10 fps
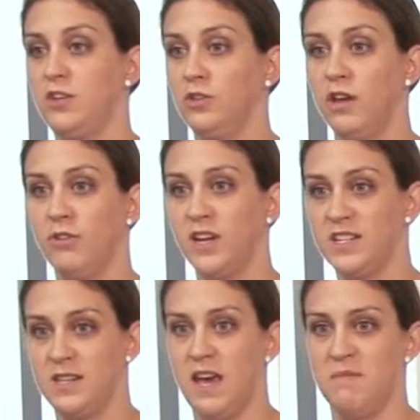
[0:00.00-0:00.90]
you'll never
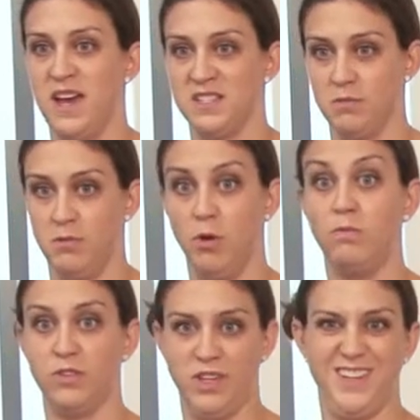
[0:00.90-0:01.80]
get to that maximum,
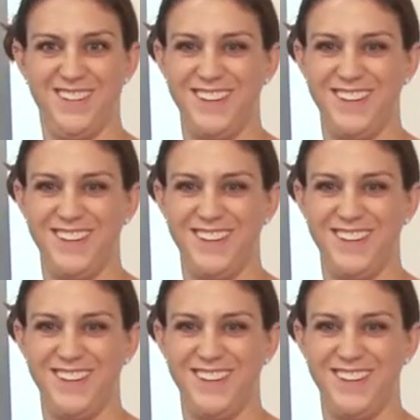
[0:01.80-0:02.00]
hopefully.